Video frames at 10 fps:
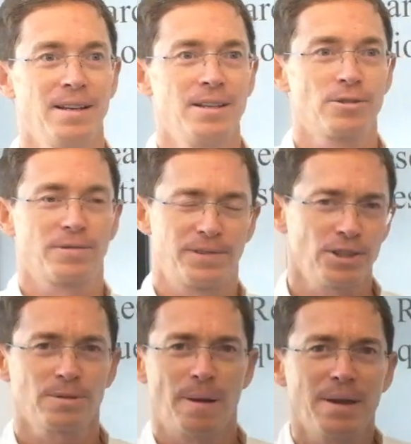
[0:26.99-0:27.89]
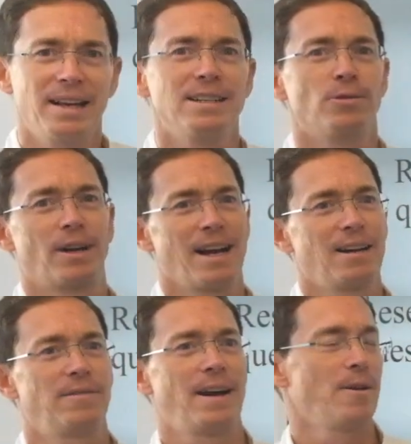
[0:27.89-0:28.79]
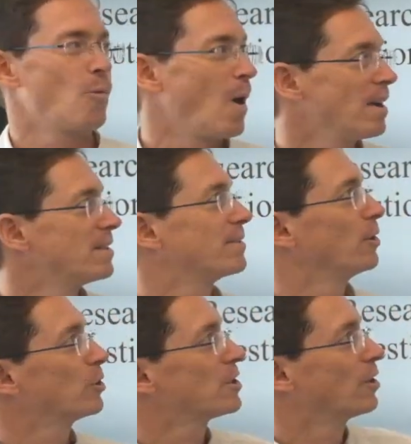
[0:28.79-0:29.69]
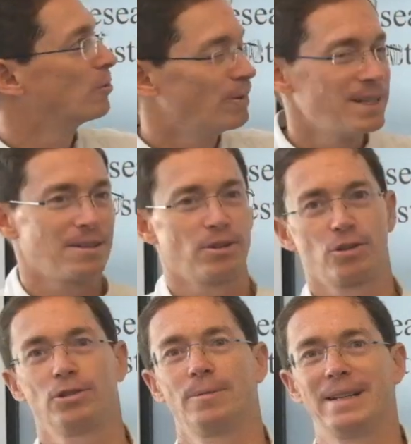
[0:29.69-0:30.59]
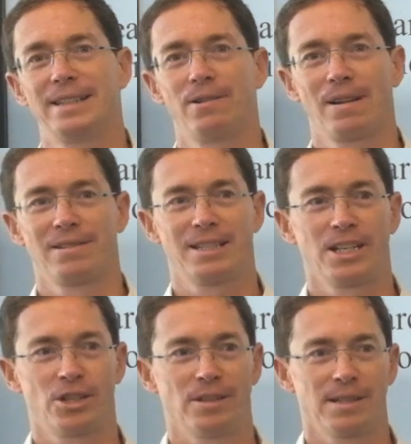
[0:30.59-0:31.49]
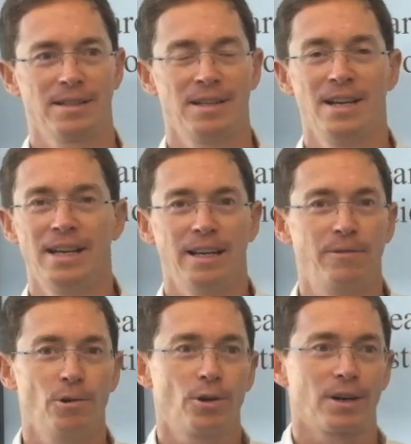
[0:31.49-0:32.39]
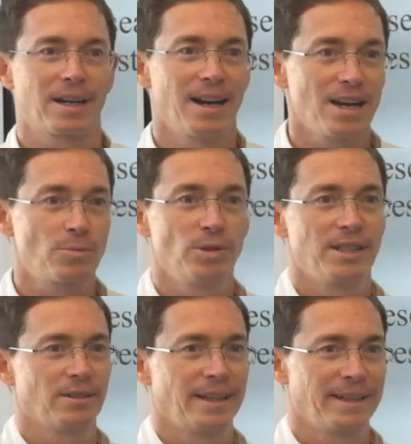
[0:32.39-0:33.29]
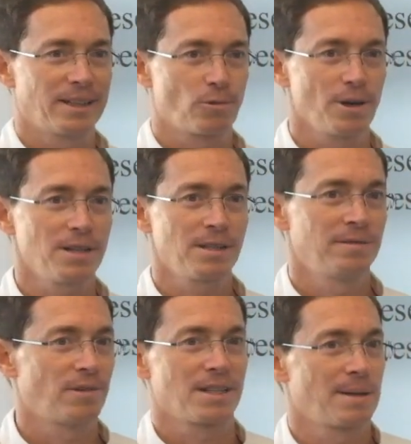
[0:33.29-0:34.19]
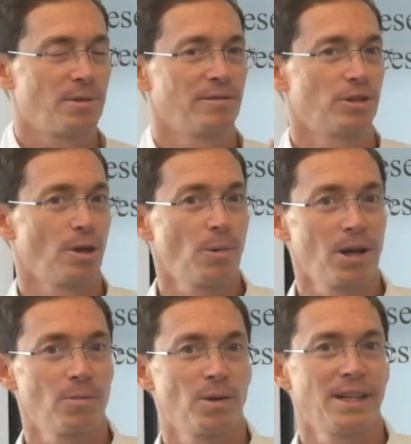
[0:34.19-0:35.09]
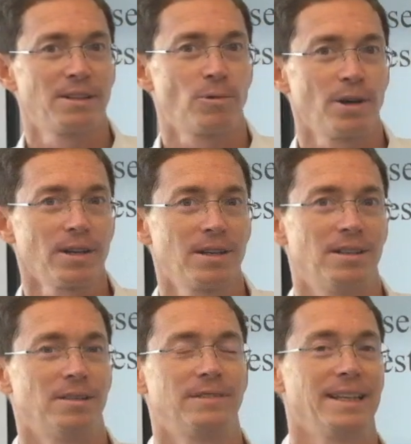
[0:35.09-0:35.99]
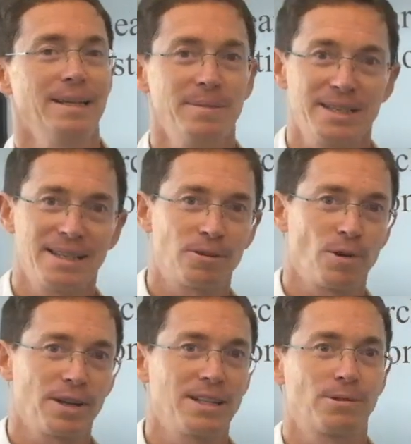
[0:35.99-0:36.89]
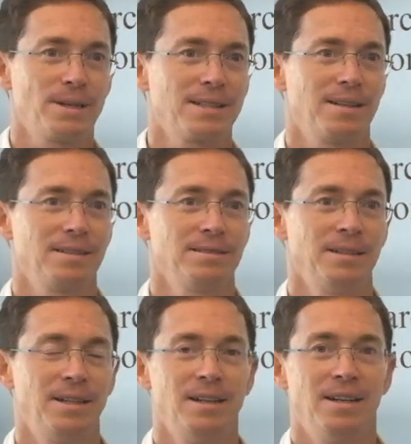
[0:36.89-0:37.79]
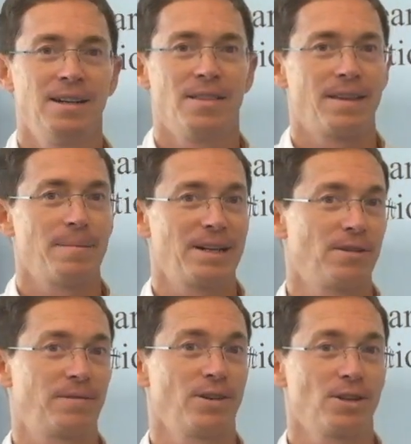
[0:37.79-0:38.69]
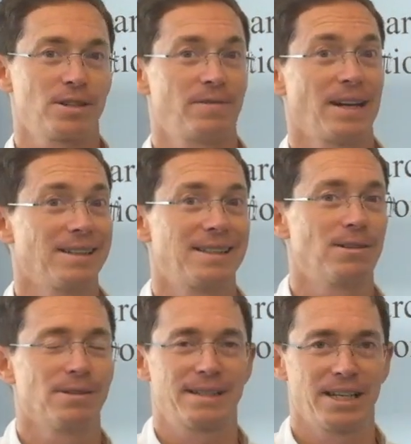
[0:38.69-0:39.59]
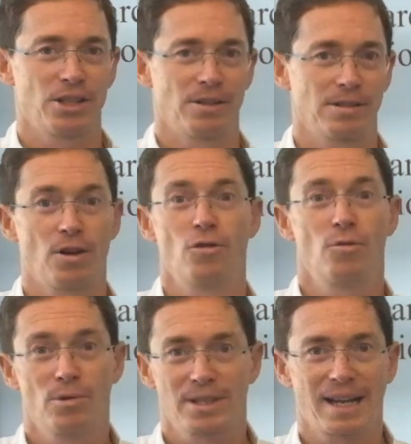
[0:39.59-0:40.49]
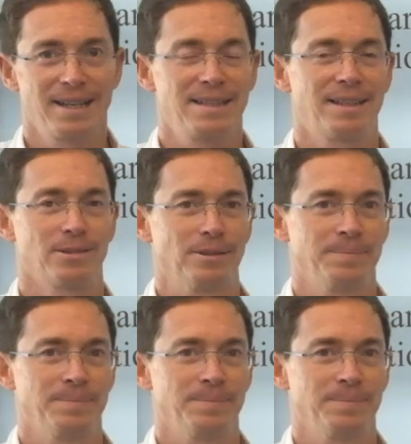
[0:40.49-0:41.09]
So first, maybe I need to clarify why this focus on research automatic weather stations. If you look at large monitoring networks, for example the WMO network or the EMIS network in Switzerland, they are made of lots of identical stations, or almost identical.